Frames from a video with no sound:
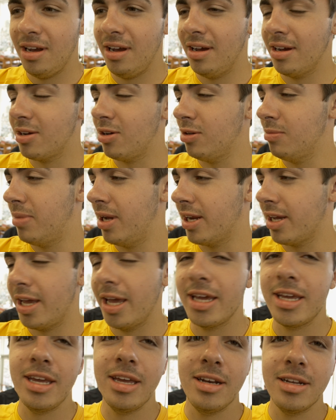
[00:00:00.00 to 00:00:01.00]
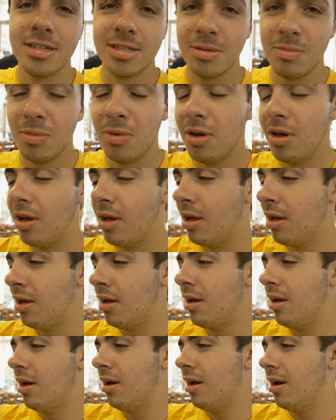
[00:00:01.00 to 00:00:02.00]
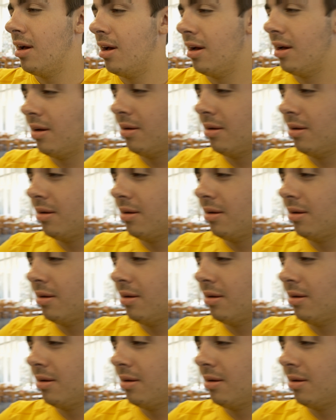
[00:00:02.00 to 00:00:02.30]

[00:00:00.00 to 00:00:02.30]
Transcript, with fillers: uh, called Pancakeanism, uh,